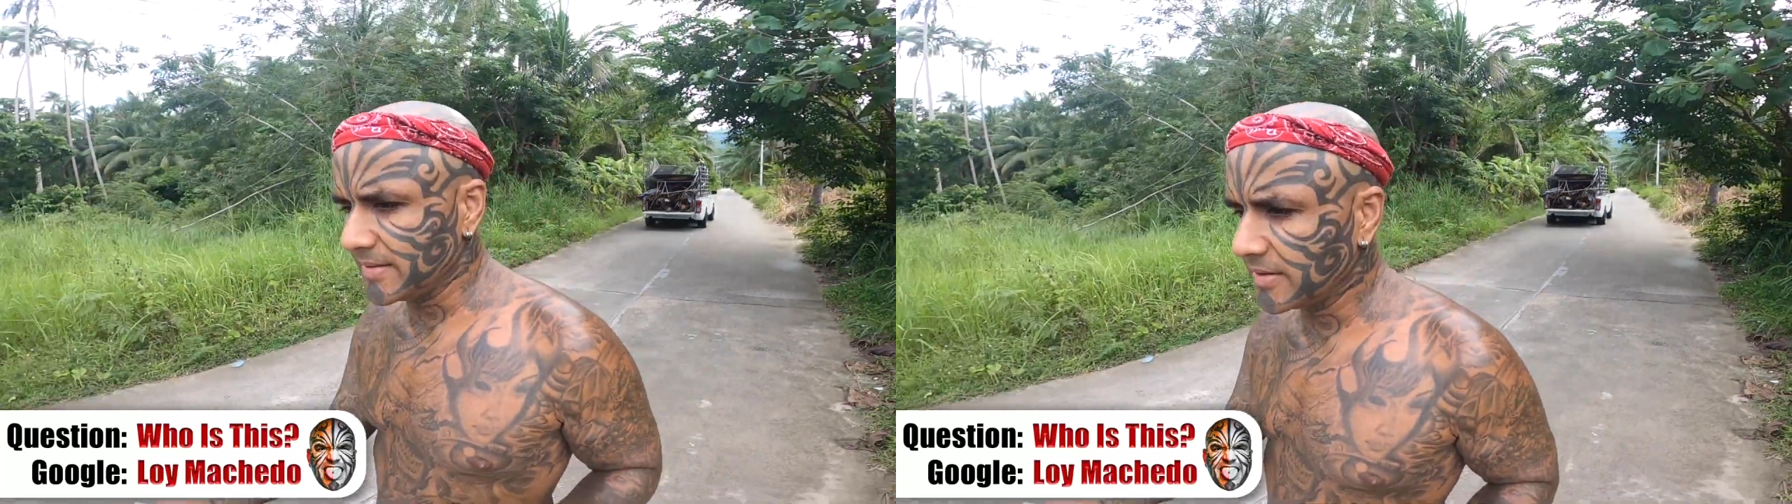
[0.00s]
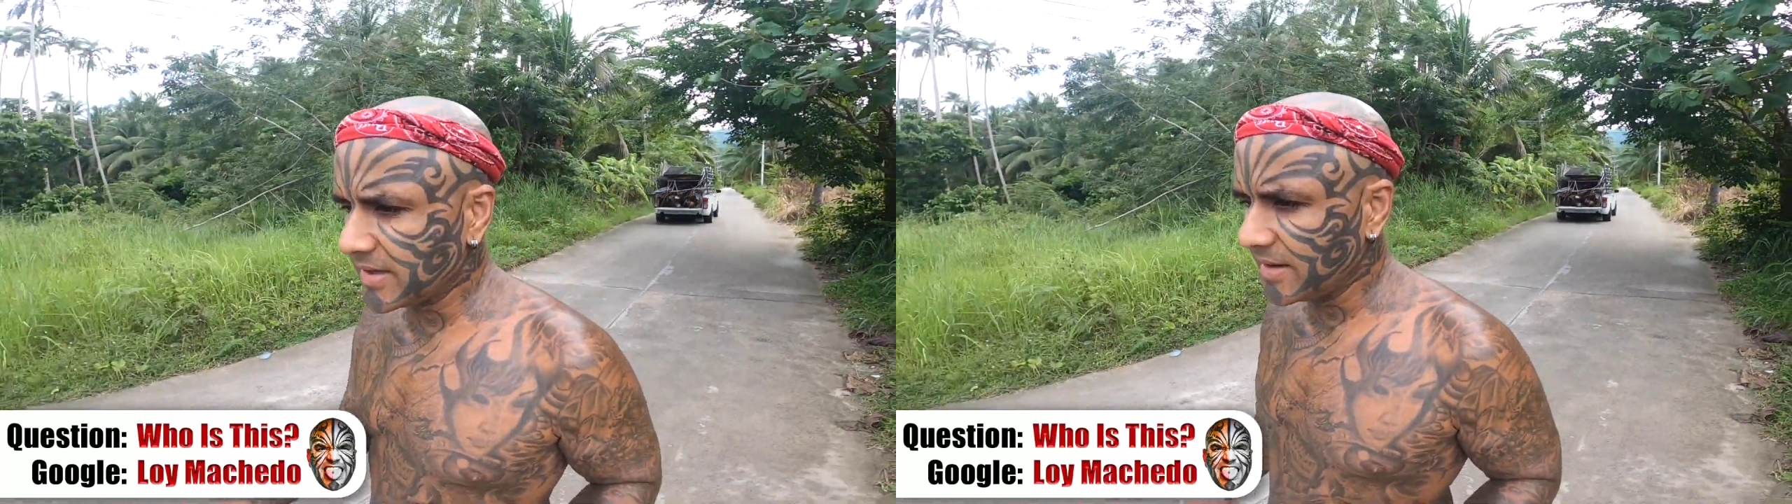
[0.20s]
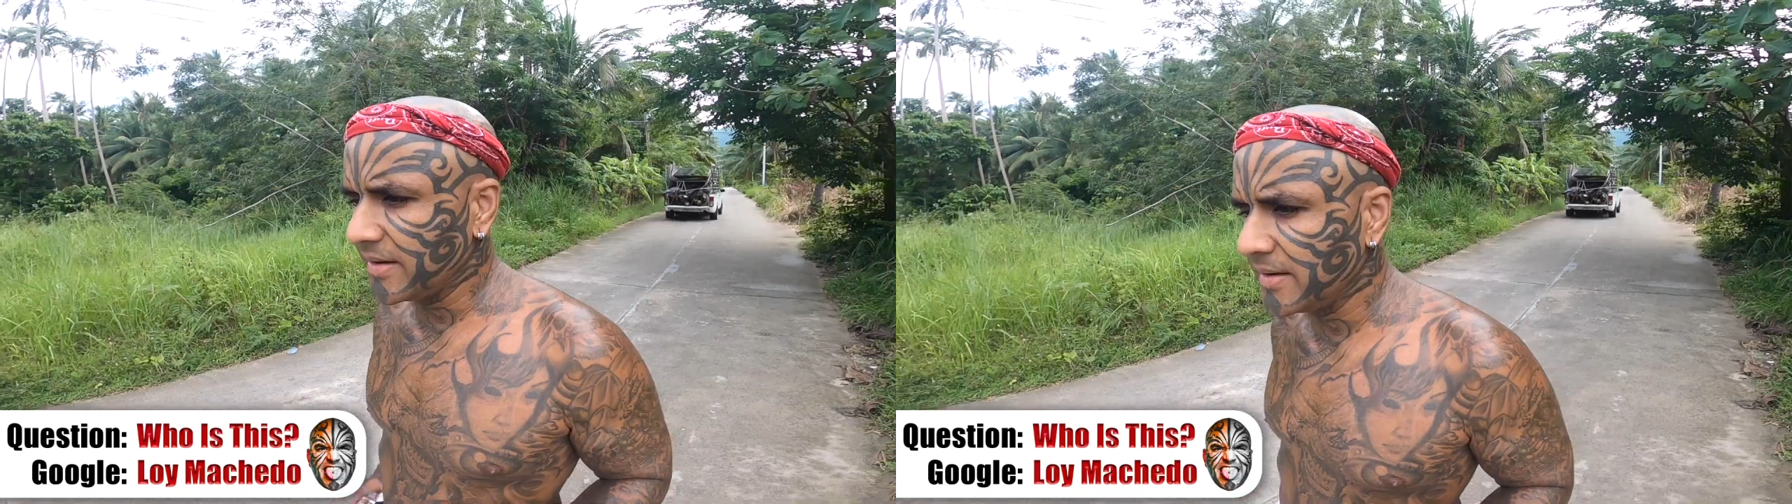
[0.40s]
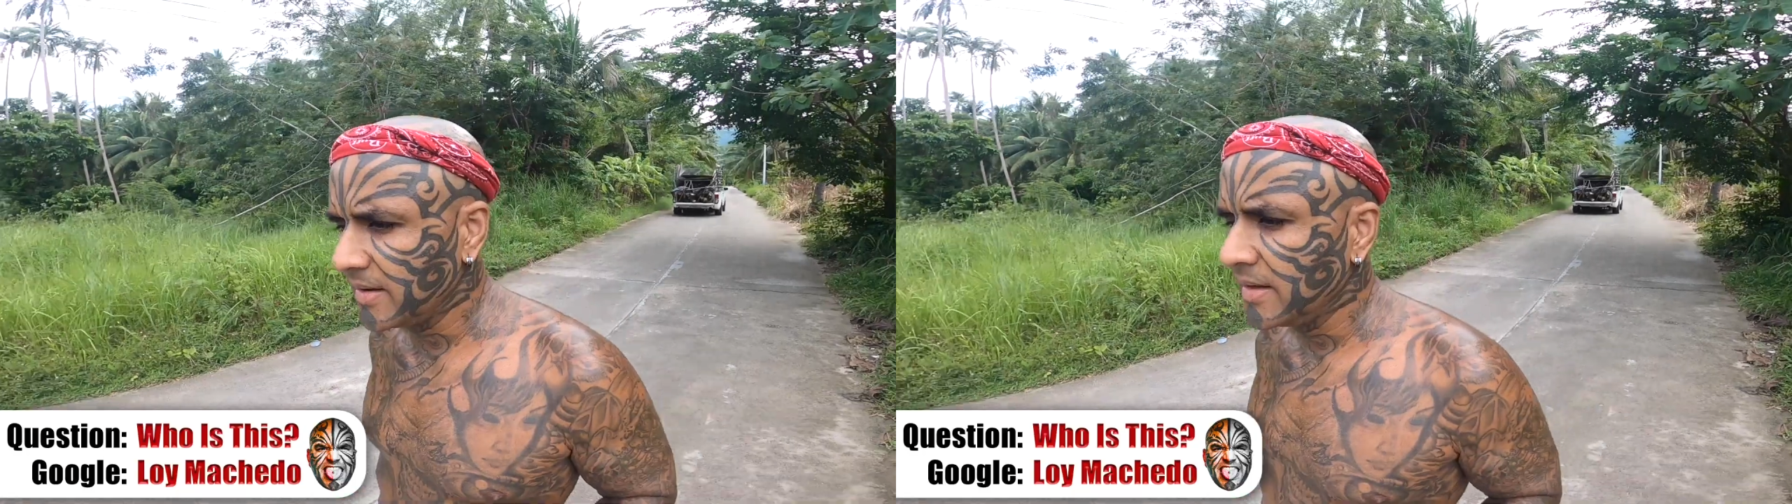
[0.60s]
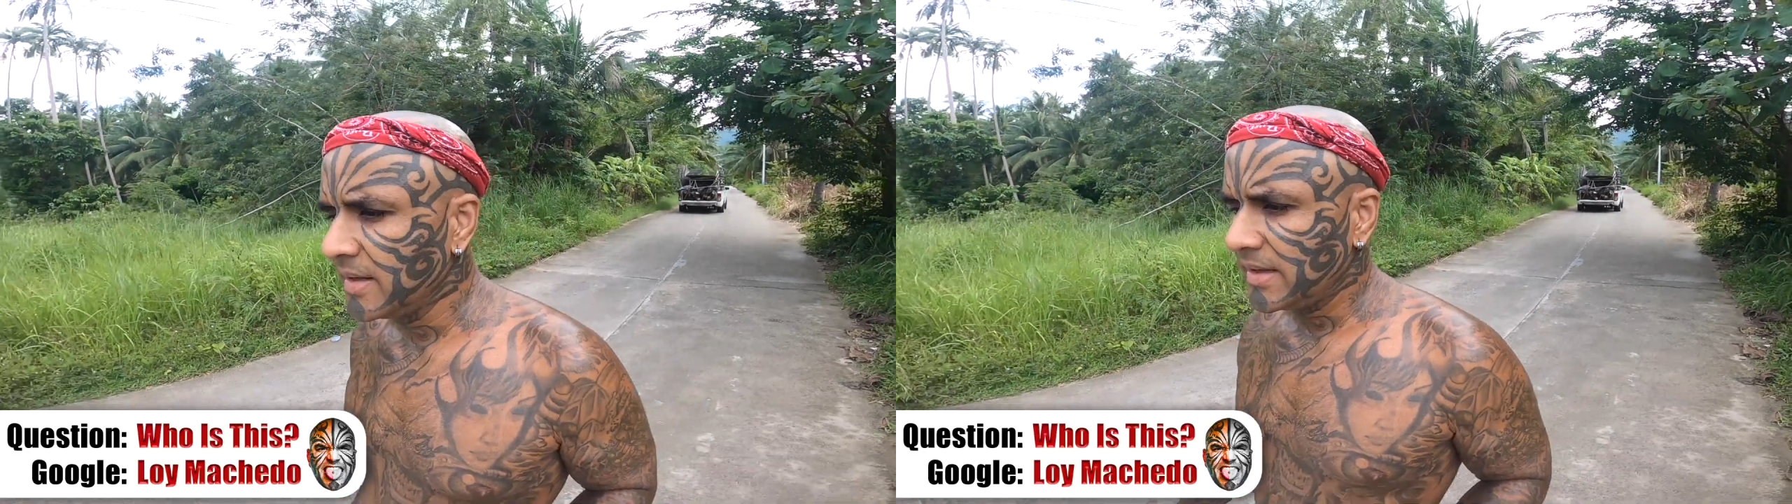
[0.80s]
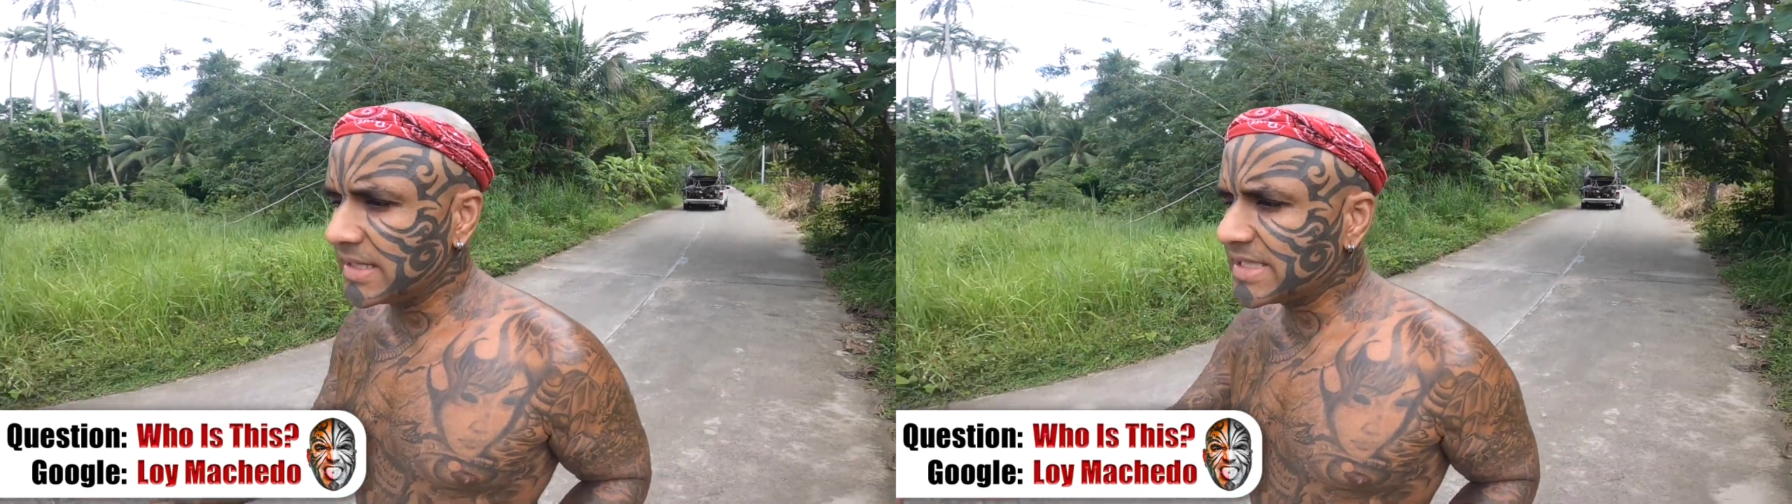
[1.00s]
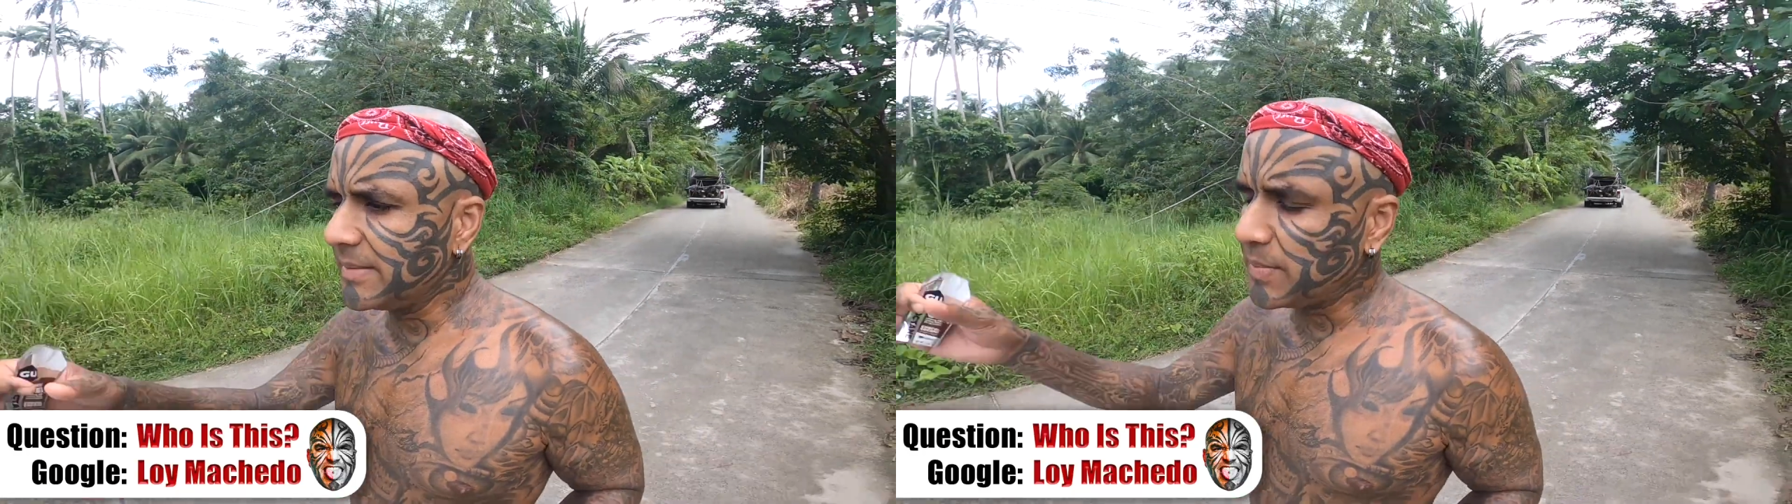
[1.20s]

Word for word: Okay, let's keep